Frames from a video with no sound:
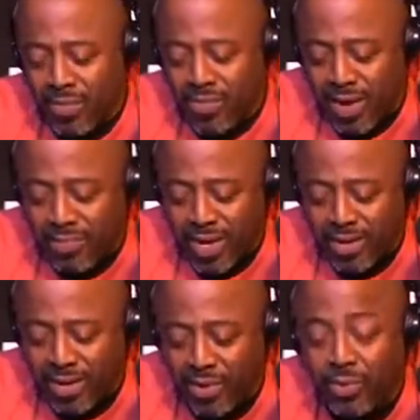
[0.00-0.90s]
and when I met
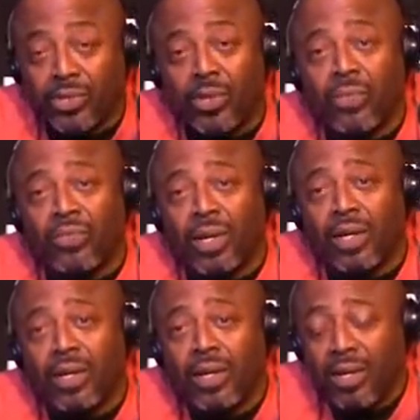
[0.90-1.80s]
her, it was so
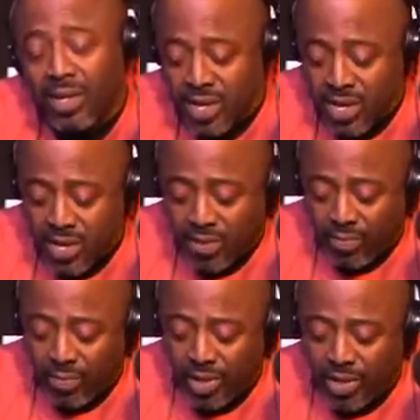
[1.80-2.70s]
funny
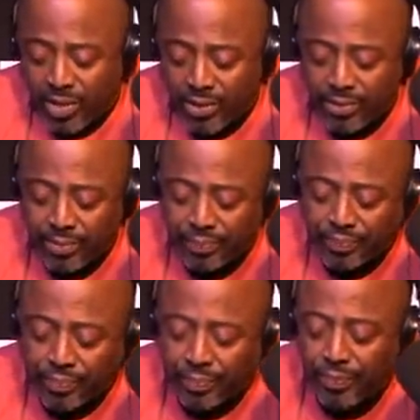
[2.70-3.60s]
because,
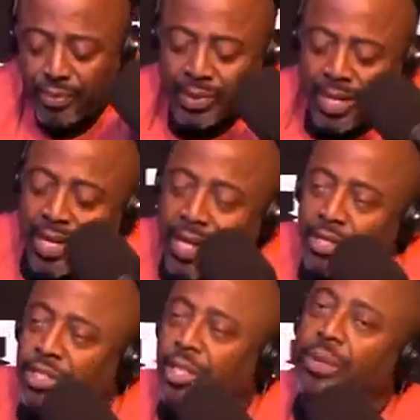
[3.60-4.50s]
again, at a
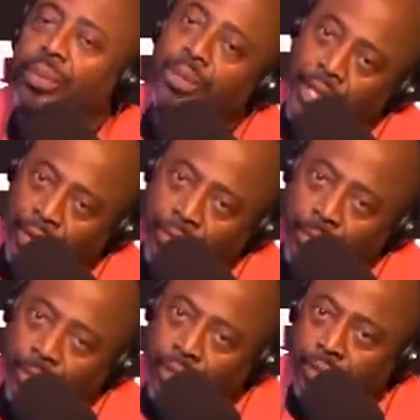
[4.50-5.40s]
show, Dave
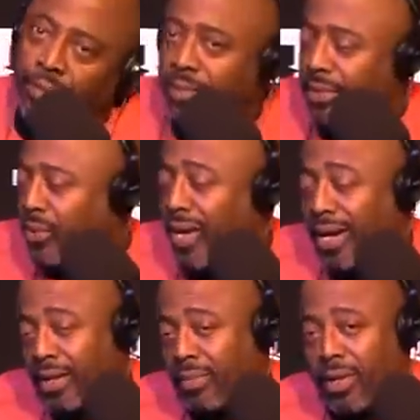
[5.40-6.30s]
Chappelle, that's where I
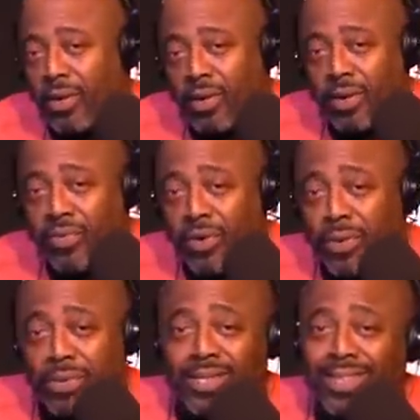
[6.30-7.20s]
get to meet all my
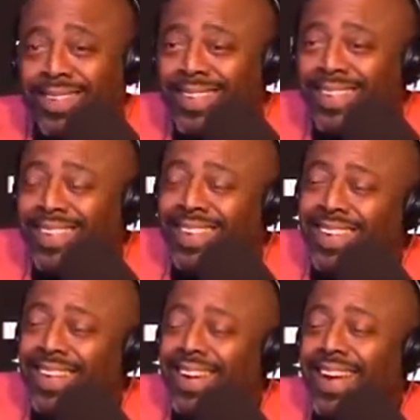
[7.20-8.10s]
folks.
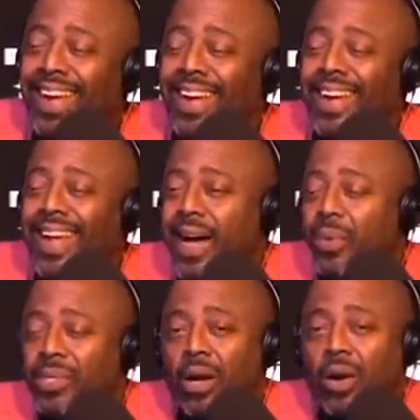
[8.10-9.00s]
And I
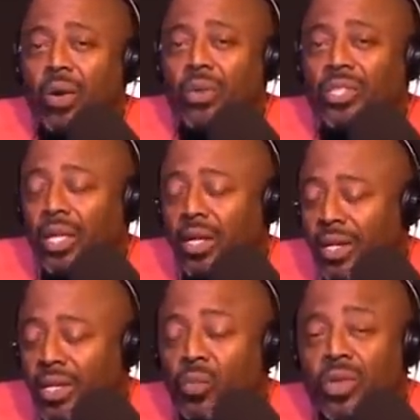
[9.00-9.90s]
was like, oh,
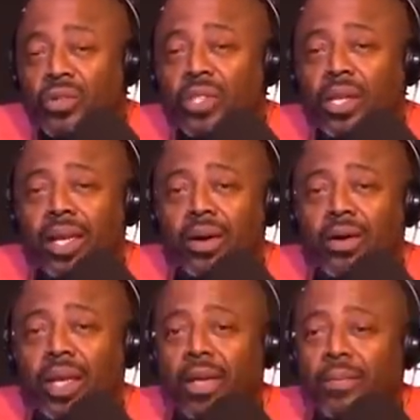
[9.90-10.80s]
when you see Gail
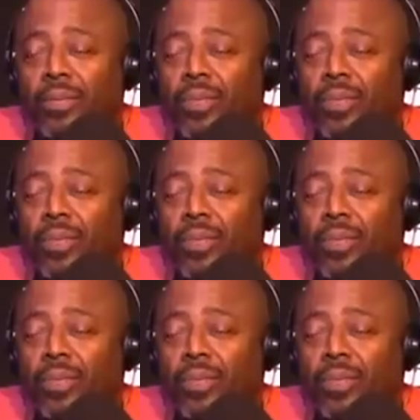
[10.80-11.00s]
King,